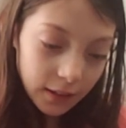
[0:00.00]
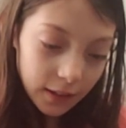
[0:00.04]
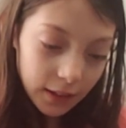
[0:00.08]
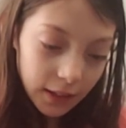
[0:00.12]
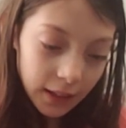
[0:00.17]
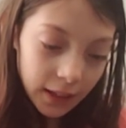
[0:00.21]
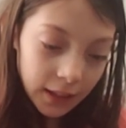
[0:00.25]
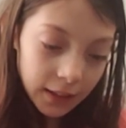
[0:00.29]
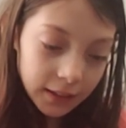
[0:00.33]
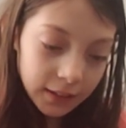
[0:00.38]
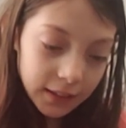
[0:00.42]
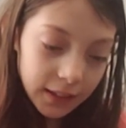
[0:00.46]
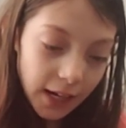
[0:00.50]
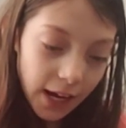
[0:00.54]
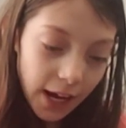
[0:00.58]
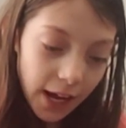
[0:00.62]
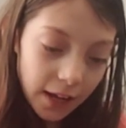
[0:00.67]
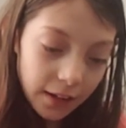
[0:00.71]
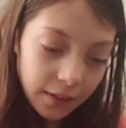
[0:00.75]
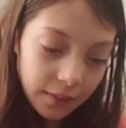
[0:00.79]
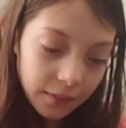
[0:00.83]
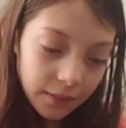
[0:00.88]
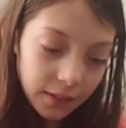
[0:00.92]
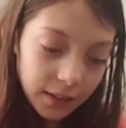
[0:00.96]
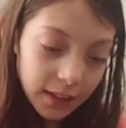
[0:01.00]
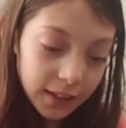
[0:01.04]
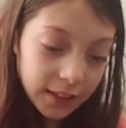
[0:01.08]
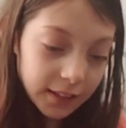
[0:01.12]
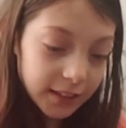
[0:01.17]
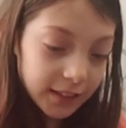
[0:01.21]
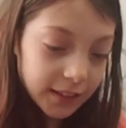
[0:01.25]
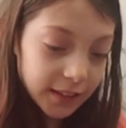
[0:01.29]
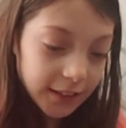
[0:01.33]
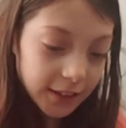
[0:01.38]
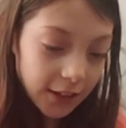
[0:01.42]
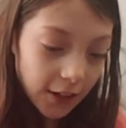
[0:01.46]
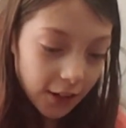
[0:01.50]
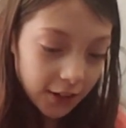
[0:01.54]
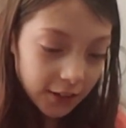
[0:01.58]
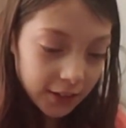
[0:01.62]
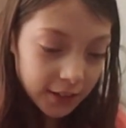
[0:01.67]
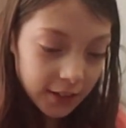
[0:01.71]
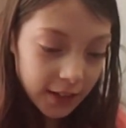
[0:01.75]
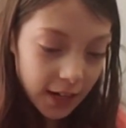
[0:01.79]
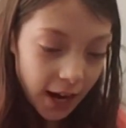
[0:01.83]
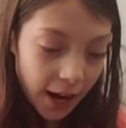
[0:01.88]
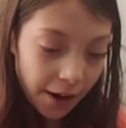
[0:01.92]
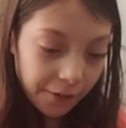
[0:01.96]
And again, it
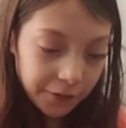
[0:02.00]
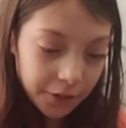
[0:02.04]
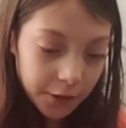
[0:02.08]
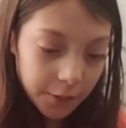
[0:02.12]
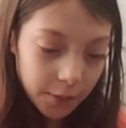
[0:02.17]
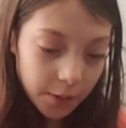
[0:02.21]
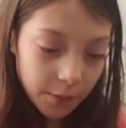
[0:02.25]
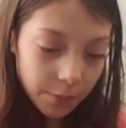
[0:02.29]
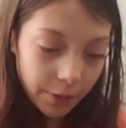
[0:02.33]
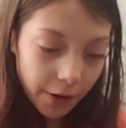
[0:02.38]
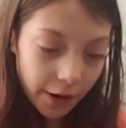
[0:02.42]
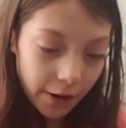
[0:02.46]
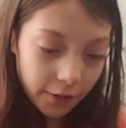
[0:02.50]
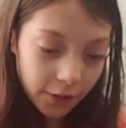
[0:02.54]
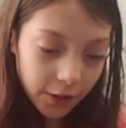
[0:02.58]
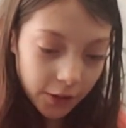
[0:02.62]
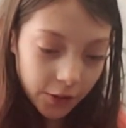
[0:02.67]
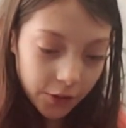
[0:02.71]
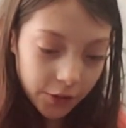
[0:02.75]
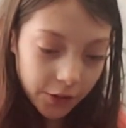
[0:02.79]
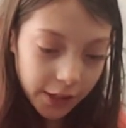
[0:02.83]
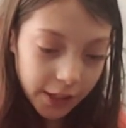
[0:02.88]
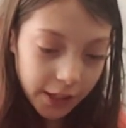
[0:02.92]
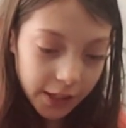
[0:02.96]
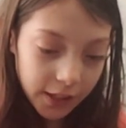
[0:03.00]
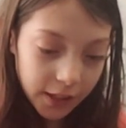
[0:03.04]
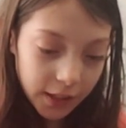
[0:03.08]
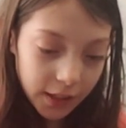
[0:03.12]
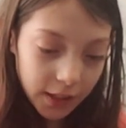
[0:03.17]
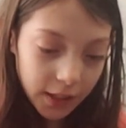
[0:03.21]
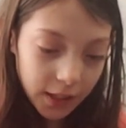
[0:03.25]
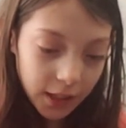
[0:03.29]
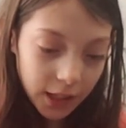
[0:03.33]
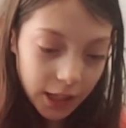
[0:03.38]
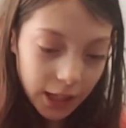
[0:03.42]
doesn't have to be brown and green.